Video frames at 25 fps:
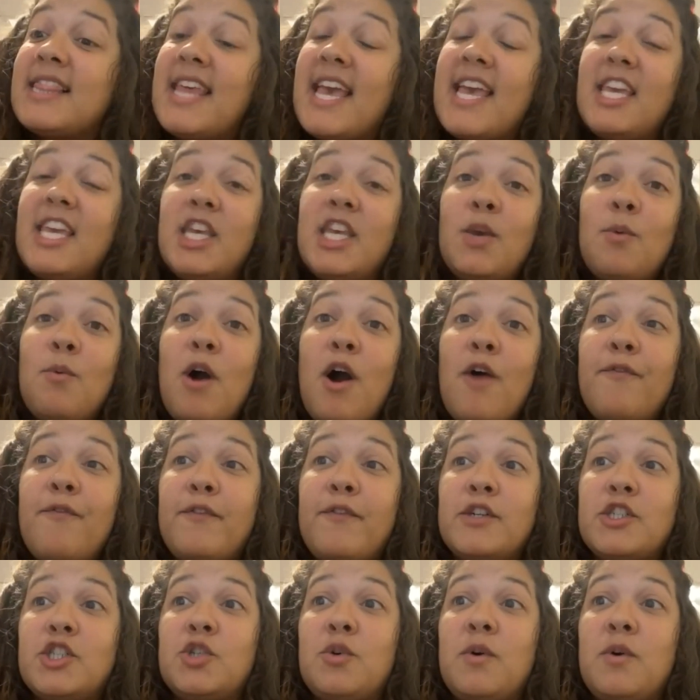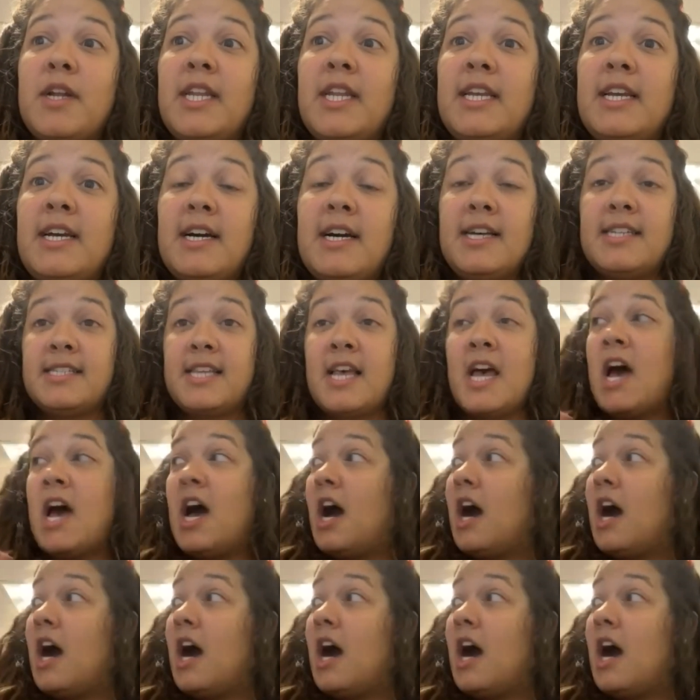thank you all for joining us.